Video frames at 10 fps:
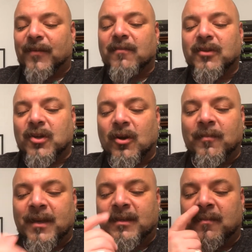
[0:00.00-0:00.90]
He was showing
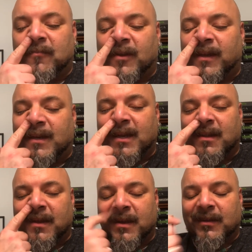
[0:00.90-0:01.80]
me some really neat
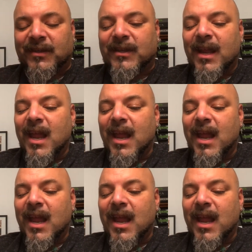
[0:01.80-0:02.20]
things.